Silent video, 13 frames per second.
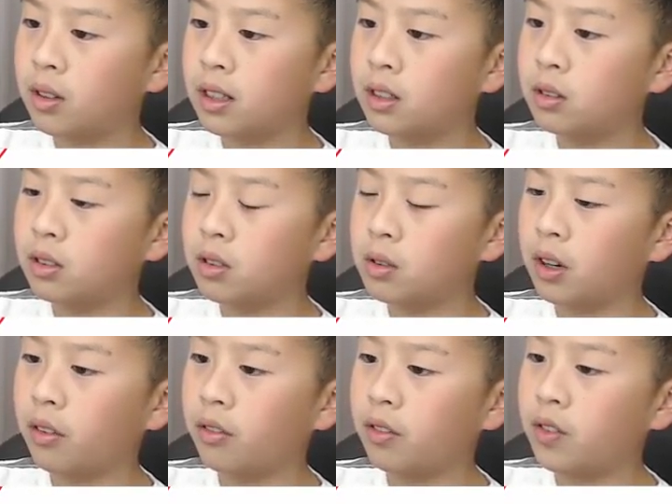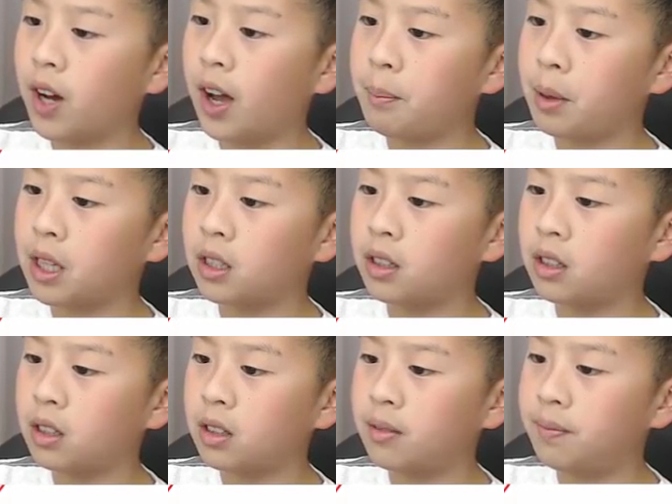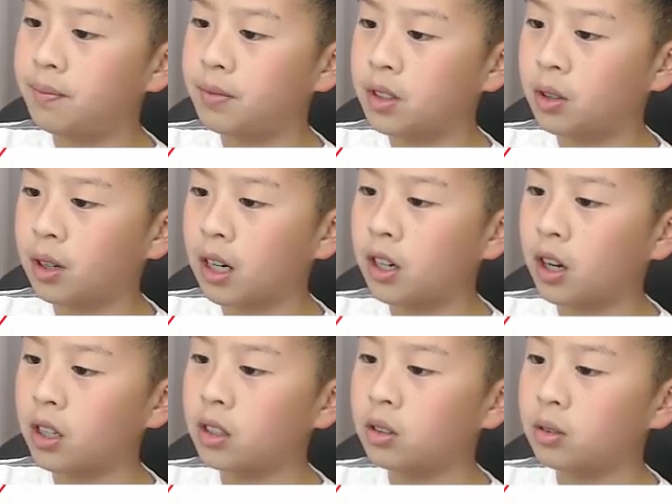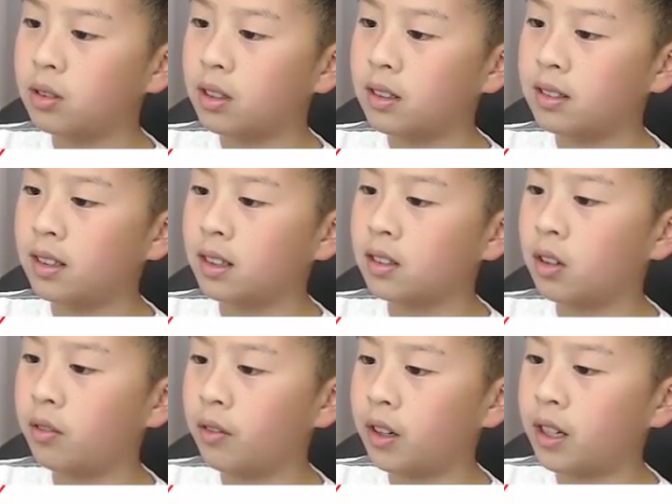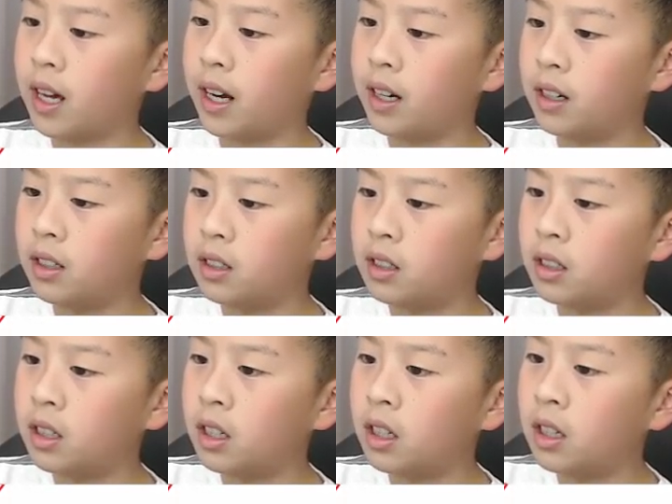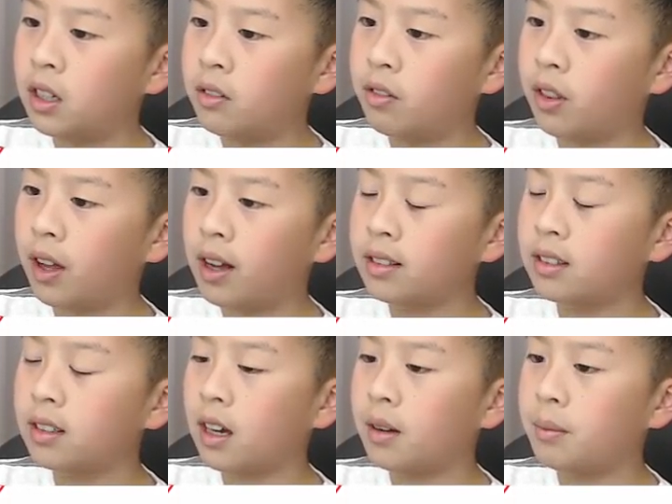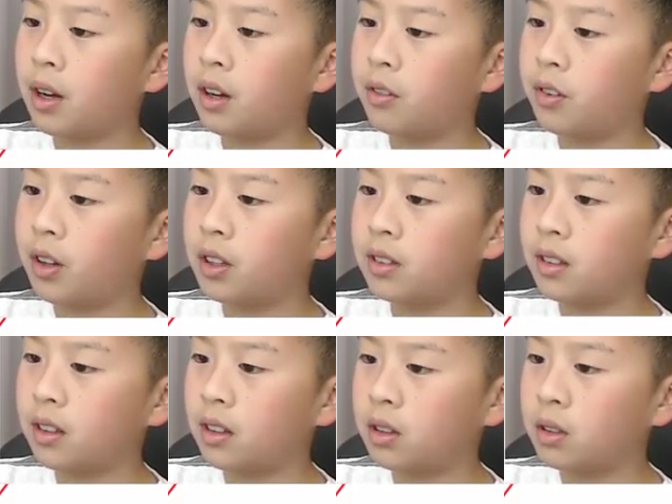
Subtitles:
So you could use 3/5, but you cannot use 6/10. For the LCM of